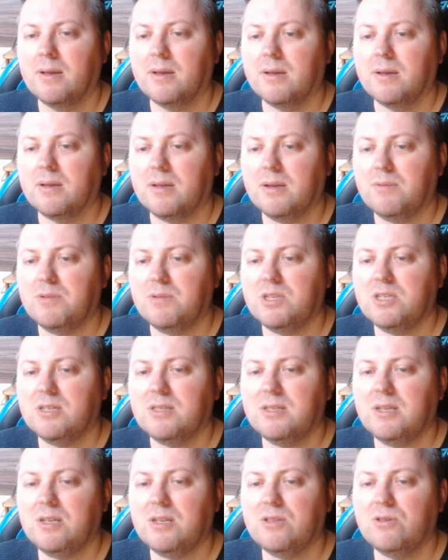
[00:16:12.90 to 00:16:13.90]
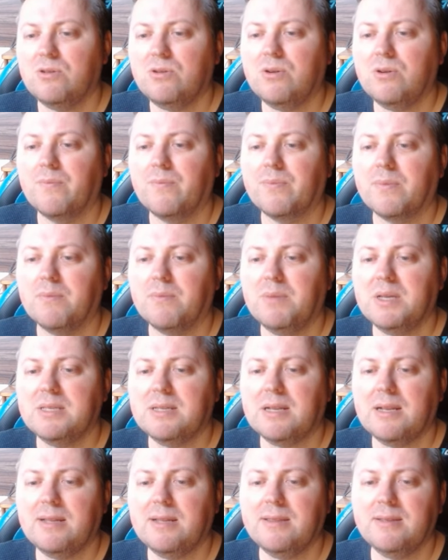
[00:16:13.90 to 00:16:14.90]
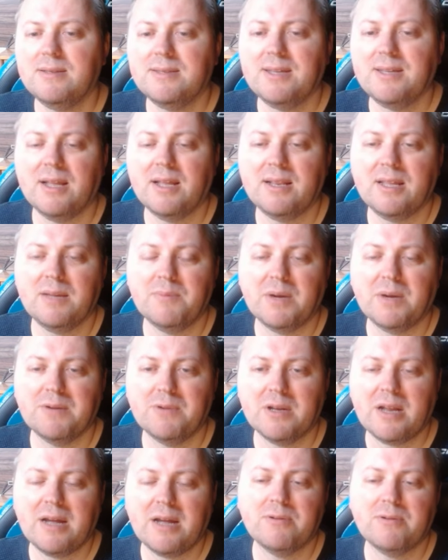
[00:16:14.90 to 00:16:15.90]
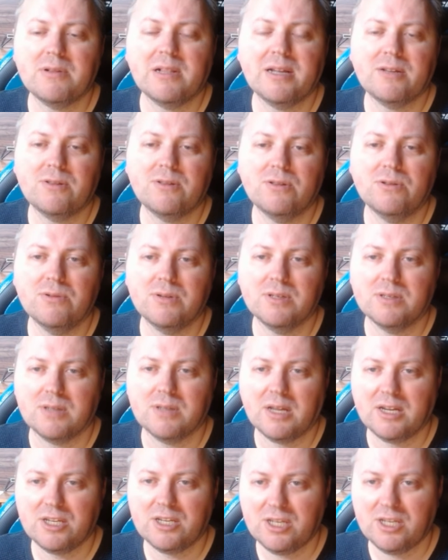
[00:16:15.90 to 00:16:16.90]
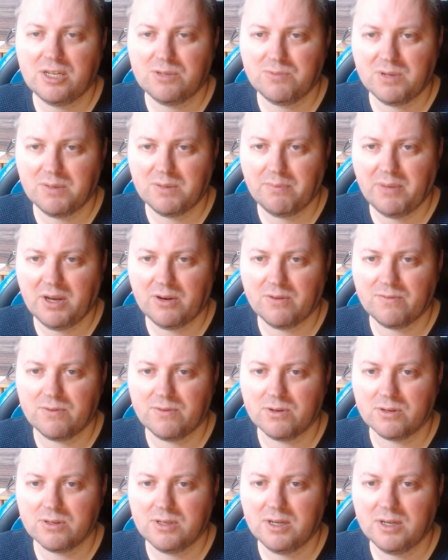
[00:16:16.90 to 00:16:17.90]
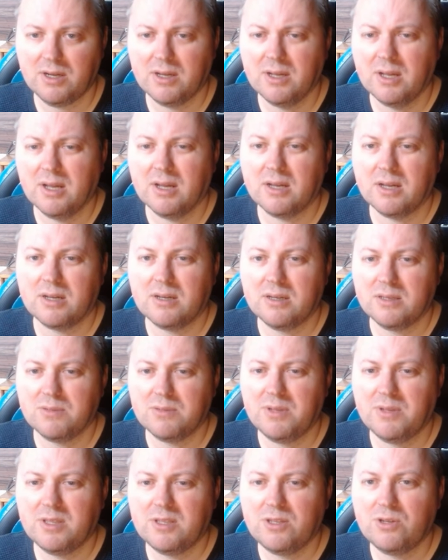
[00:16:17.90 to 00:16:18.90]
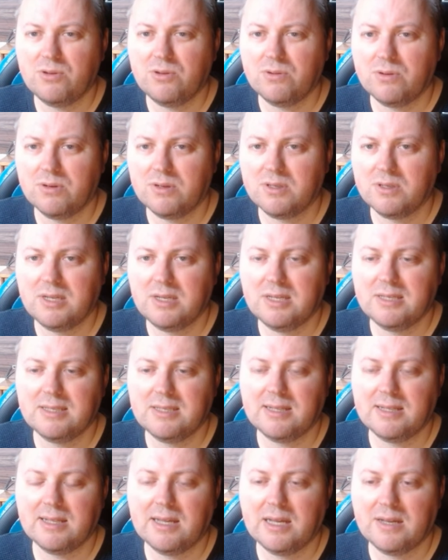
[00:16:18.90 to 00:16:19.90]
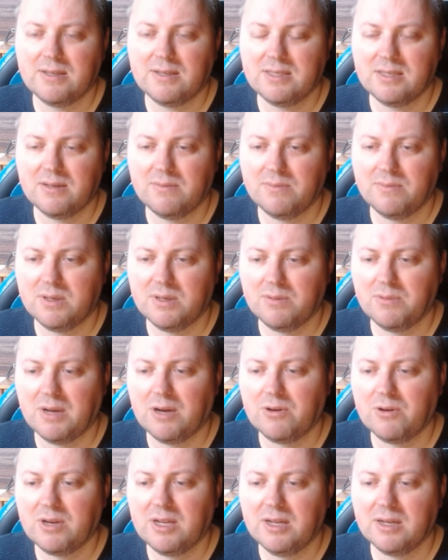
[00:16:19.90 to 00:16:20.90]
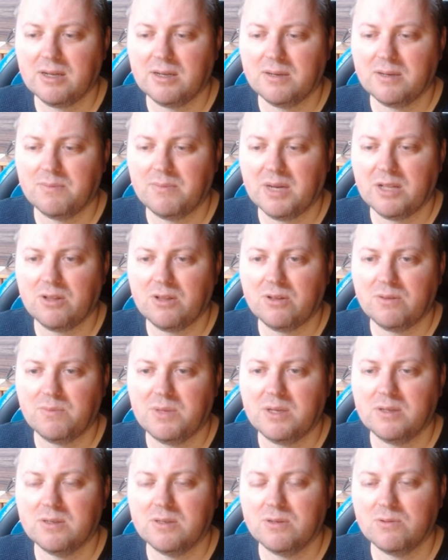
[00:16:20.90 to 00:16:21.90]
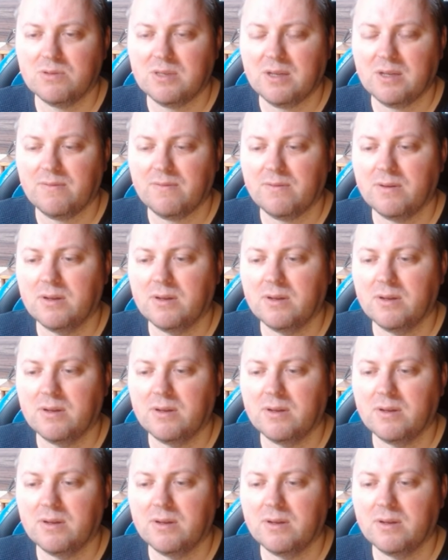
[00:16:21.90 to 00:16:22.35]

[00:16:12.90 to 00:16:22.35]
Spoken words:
Yeah, we just need to, basically in this endgame, what I would like to do is exchange one pair of rooks, yeah? Because with two rooks, he still has some, our king might not be so safe,